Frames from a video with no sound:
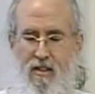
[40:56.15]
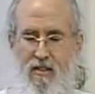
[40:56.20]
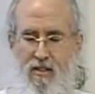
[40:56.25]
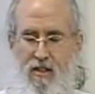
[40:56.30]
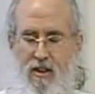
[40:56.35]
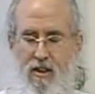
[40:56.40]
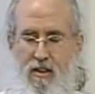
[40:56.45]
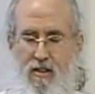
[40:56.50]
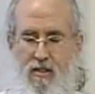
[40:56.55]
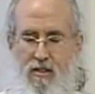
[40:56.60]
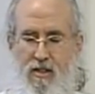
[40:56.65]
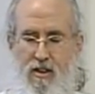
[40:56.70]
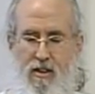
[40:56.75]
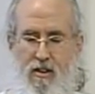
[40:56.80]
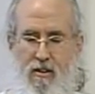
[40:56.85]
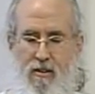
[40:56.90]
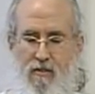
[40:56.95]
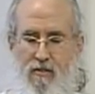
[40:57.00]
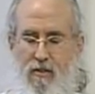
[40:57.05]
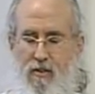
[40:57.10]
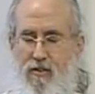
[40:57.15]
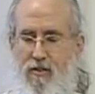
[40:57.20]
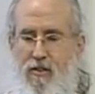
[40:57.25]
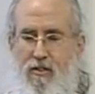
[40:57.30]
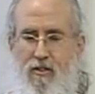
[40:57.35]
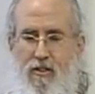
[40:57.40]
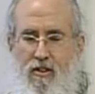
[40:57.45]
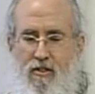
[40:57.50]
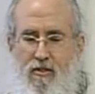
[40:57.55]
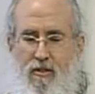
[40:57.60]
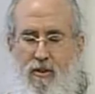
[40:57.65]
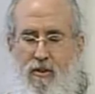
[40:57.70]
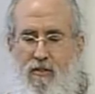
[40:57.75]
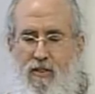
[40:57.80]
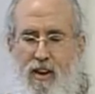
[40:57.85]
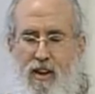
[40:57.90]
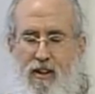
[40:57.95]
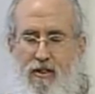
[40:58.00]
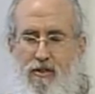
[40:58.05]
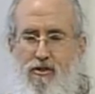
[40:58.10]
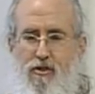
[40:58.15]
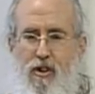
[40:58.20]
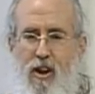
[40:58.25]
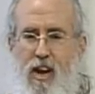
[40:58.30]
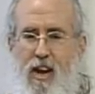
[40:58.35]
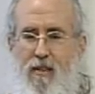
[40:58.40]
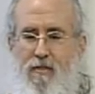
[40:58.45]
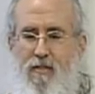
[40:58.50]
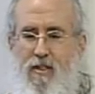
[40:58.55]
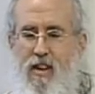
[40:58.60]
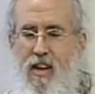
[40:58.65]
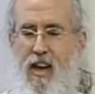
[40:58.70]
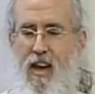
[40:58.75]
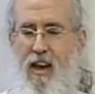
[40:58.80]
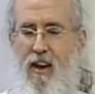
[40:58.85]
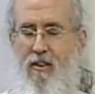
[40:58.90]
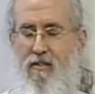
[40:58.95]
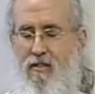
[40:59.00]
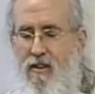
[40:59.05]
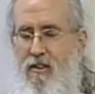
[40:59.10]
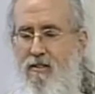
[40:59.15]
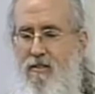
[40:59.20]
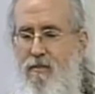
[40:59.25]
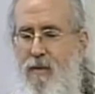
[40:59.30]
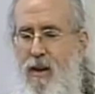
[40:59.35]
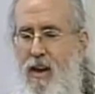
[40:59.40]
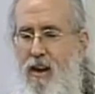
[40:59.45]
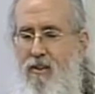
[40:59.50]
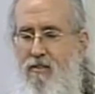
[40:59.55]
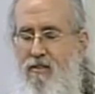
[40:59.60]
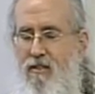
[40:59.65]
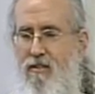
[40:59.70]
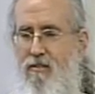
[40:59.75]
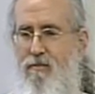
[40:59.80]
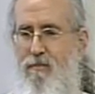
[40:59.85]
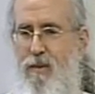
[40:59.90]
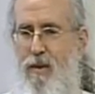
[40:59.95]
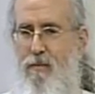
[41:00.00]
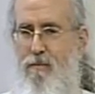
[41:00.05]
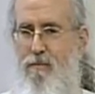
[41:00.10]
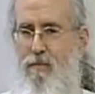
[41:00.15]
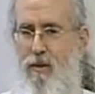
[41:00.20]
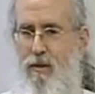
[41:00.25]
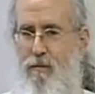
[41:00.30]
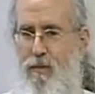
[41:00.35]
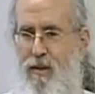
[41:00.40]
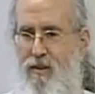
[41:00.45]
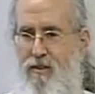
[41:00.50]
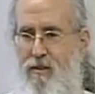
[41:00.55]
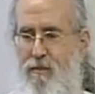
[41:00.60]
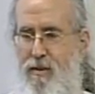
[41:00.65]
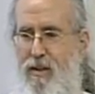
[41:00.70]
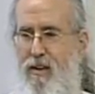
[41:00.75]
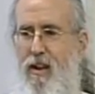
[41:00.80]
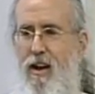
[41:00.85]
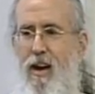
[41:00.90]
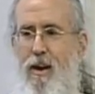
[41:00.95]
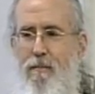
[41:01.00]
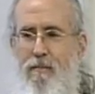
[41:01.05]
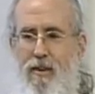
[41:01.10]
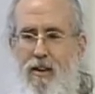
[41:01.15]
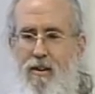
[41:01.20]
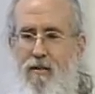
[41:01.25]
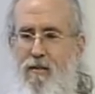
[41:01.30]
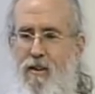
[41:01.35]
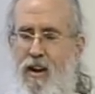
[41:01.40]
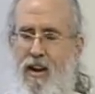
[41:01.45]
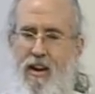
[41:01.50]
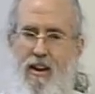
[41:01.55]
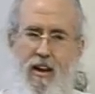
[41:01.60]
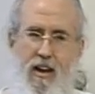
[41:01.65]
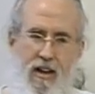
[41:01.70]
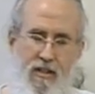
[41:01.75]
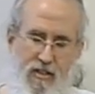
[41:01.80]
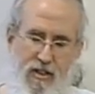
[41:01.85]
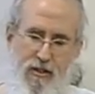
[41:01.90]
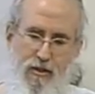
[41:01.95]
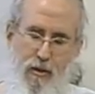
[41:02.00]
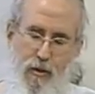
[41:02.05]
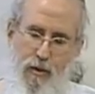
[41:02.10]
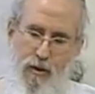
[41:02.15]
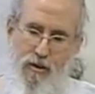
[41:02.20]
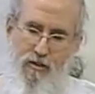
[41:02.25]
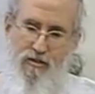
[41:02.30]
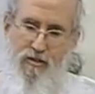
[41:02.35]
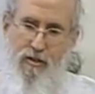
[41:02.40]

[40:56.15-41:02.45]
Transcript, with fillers: the, the universe is it's sort of like a drafty house, like some house that's been built by some incompetent, right? The doors